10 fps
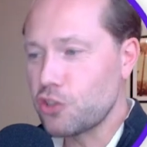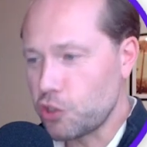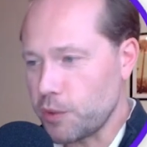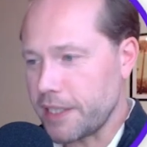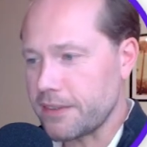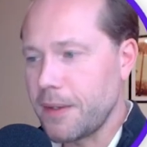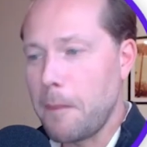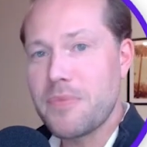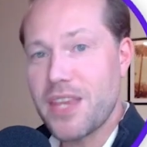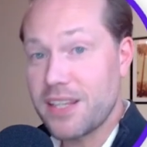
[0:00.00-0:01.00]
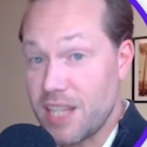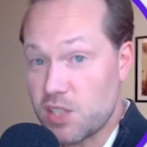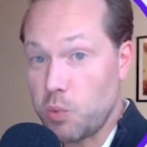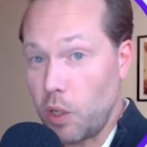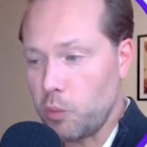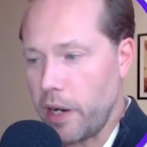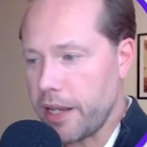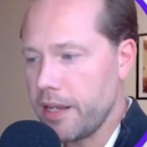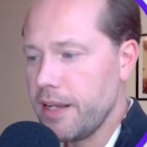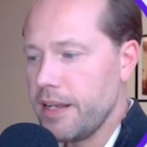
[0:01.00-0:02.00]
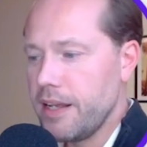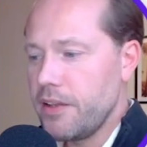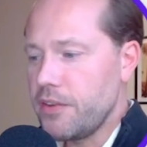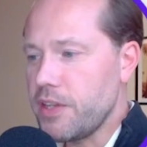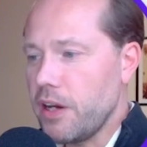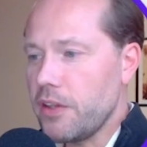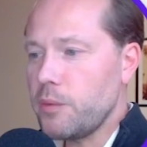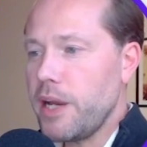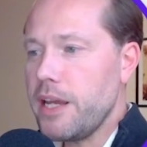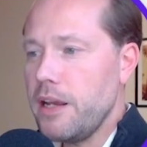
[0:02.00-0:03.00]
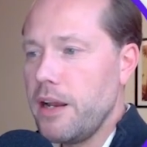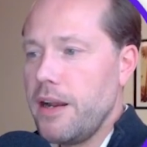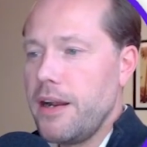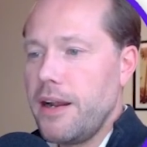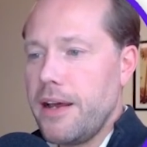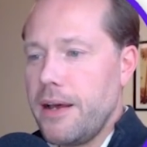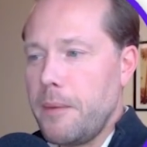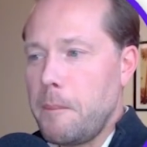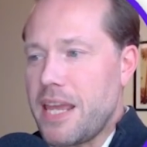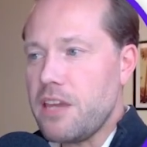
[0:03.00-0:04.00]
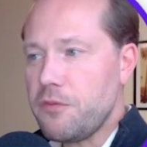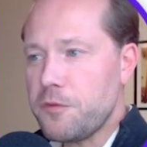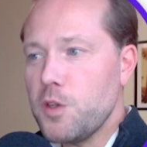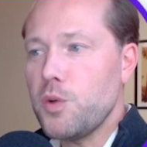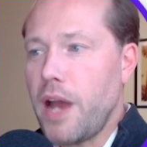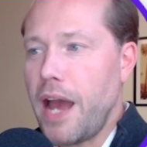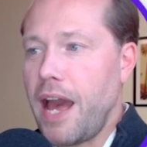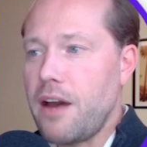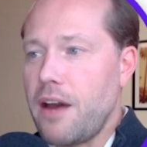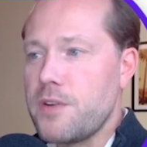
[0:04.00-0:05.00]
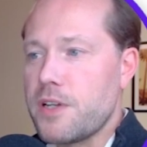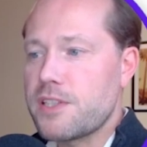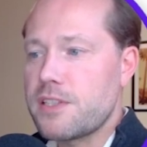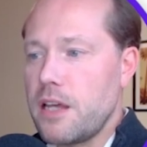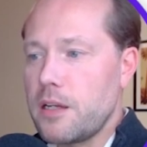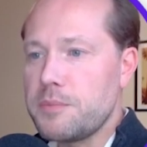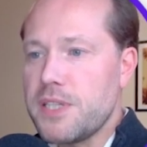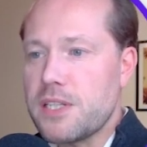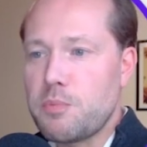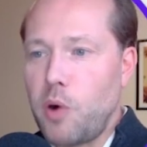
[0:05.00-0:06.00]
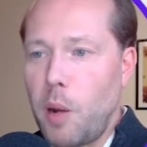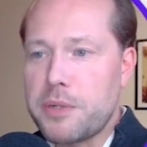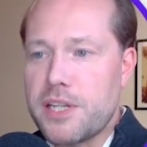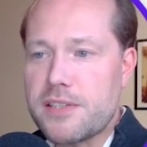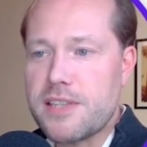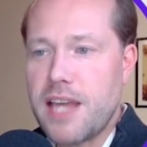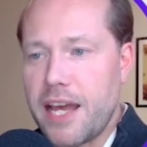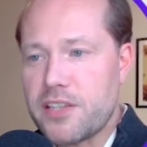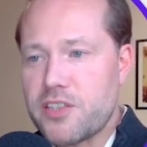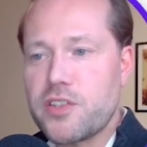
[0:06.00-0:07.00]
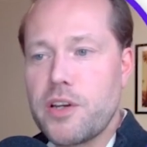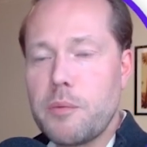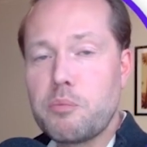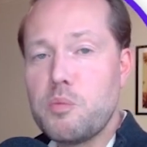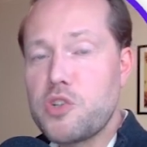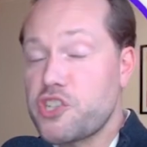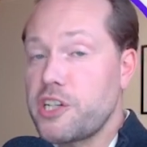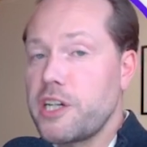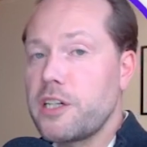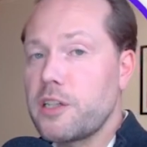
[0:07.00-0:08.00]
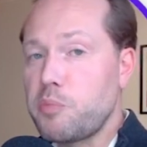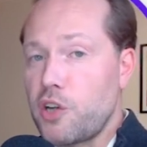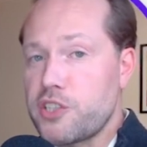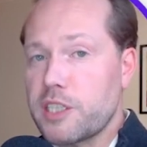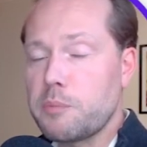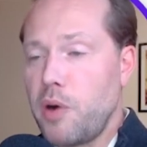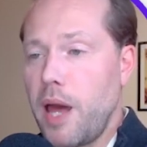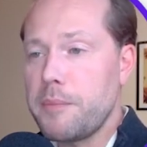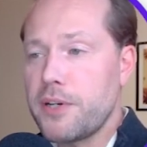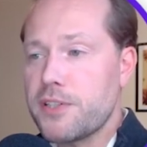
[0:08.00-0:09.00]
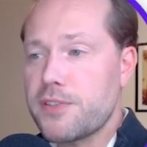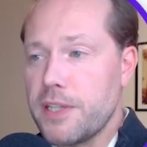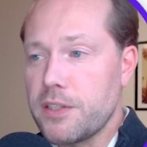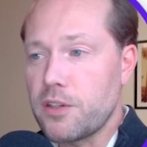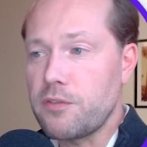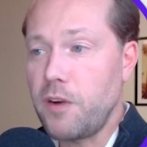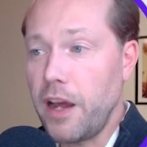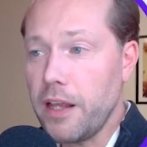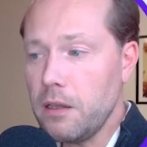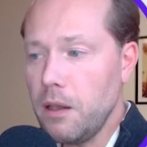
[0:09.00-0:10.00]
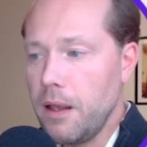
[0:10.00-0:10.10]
to it. That's one way. The other way, if you have set up these properties as shared project parameters in your file,